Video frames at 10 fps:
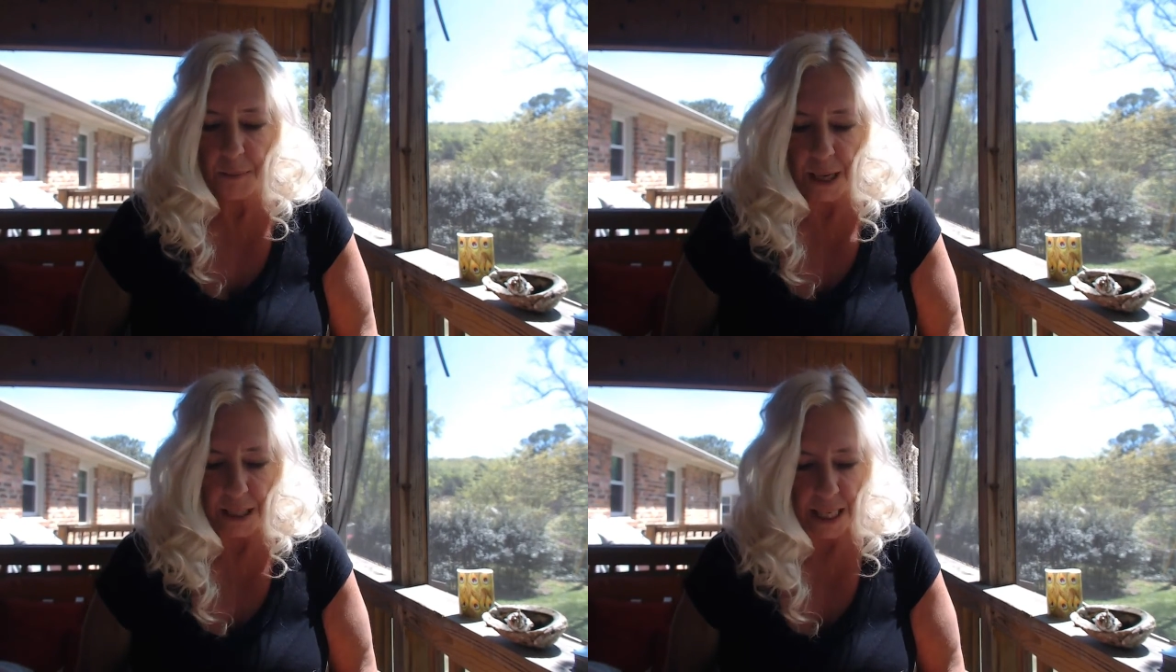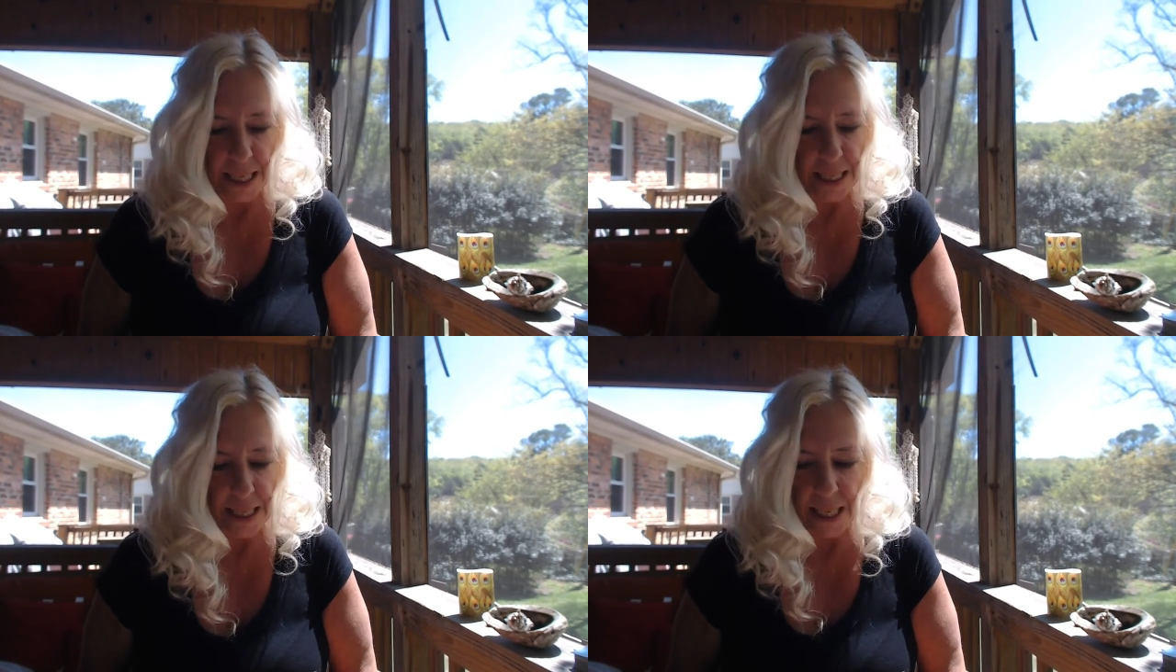But
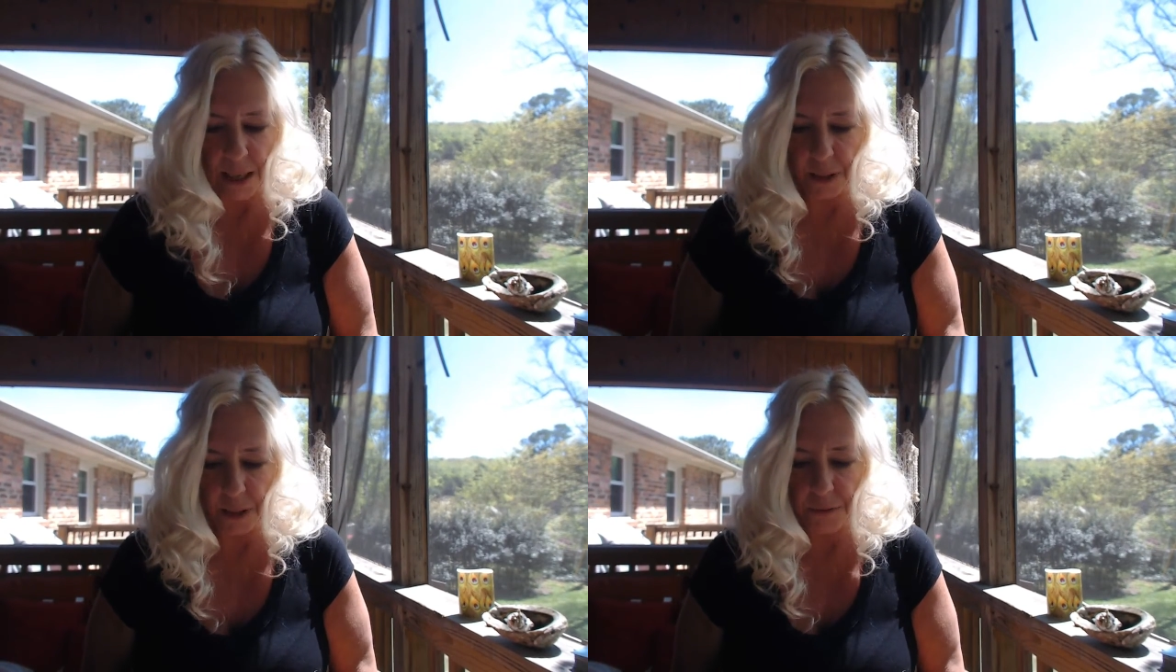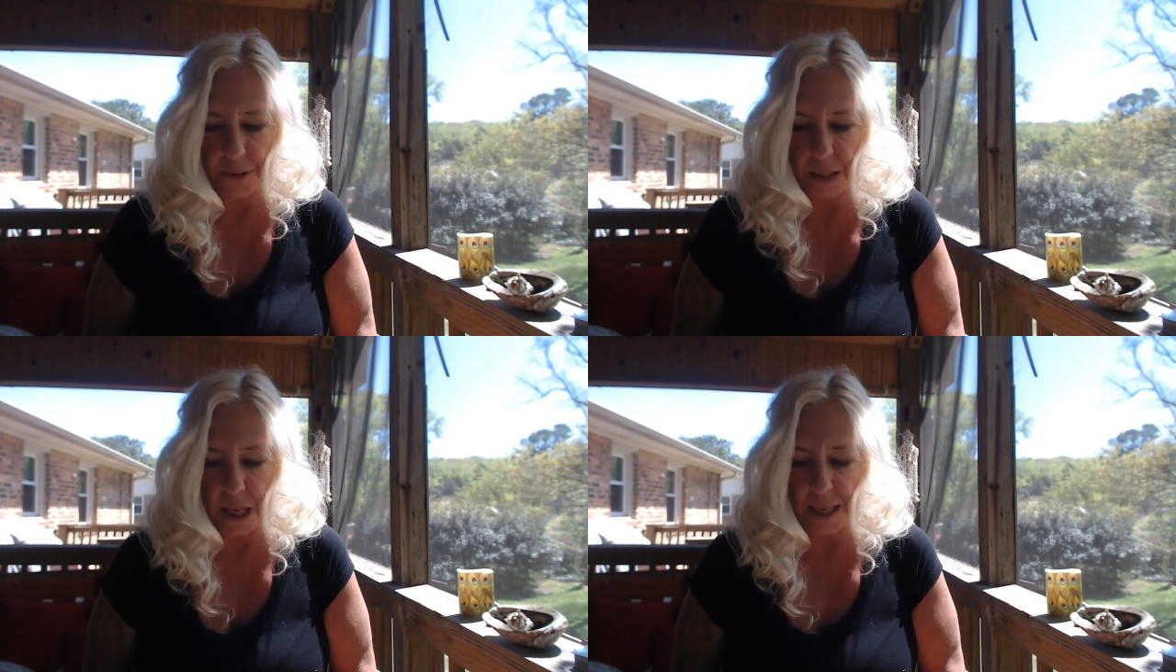like I said, I really
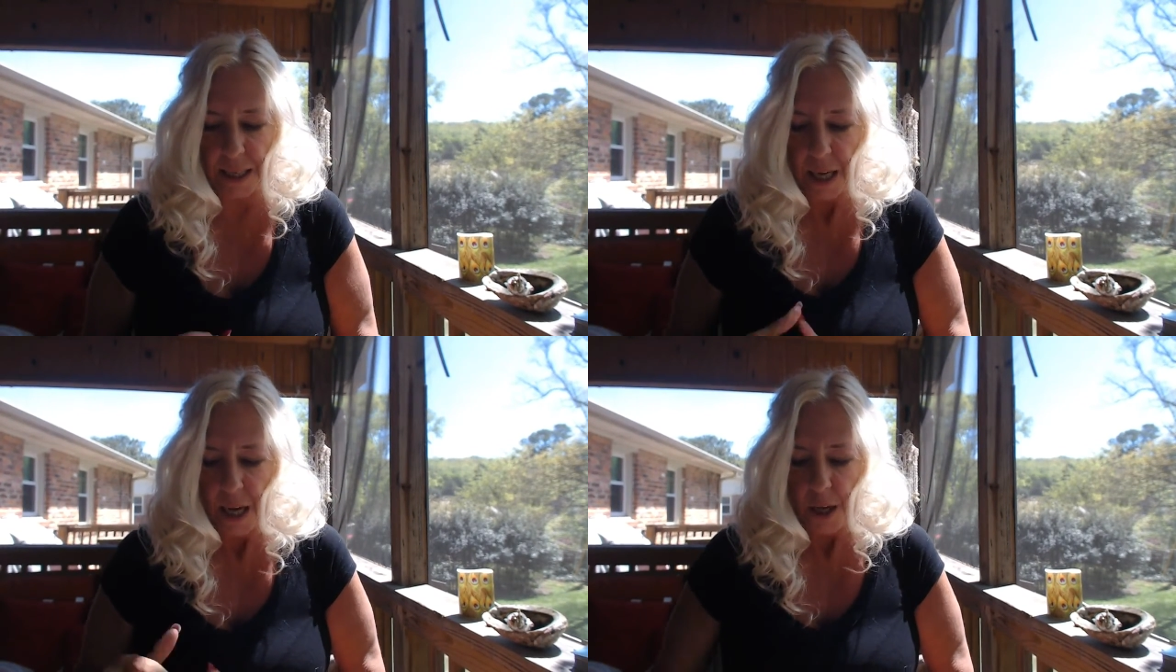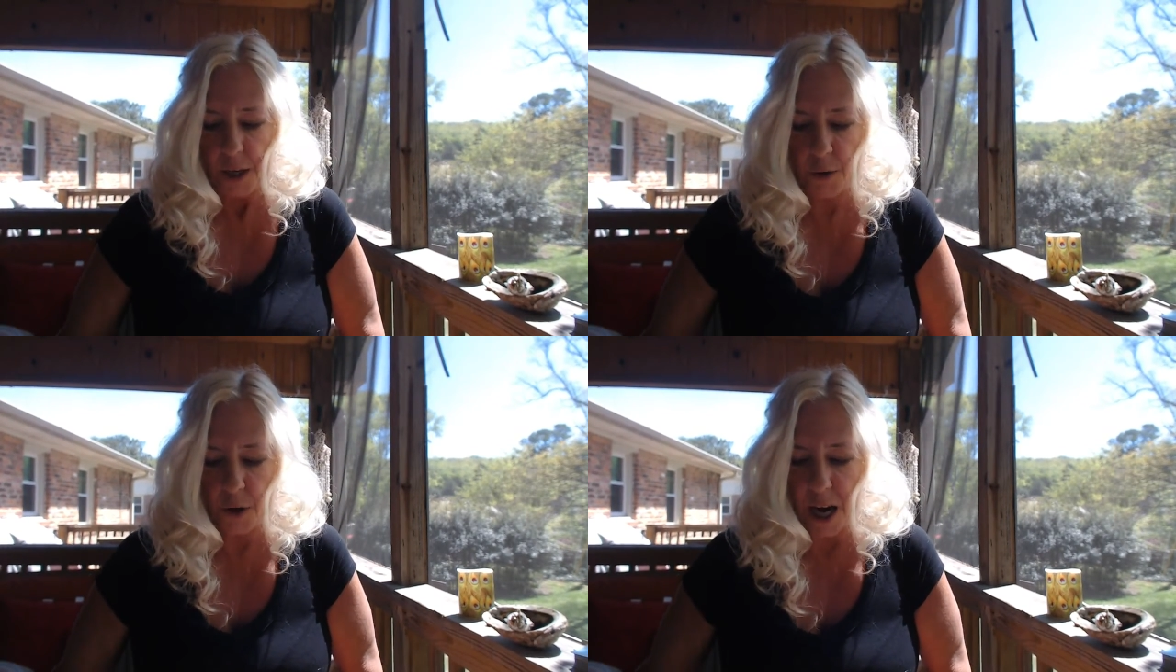feel like
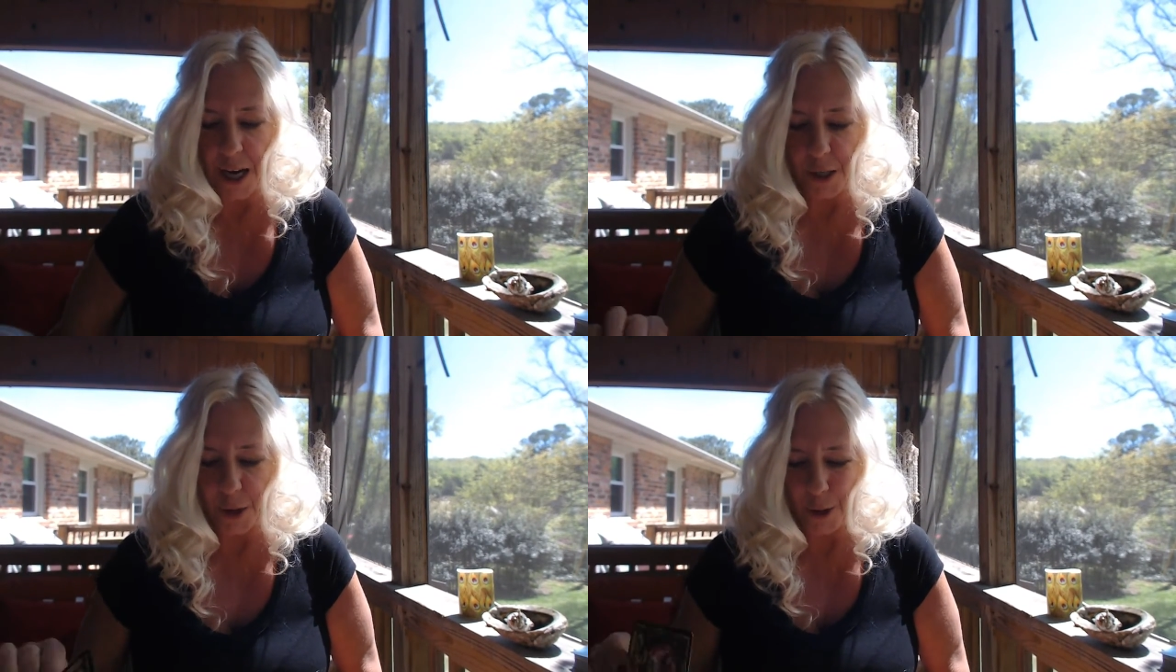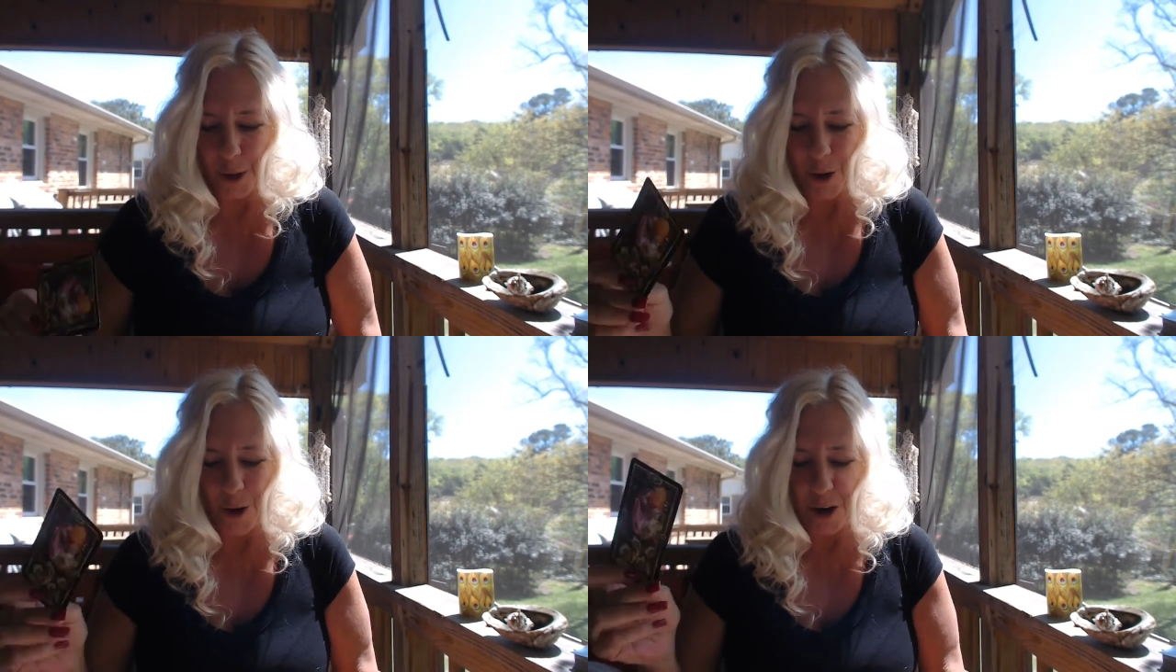you guys are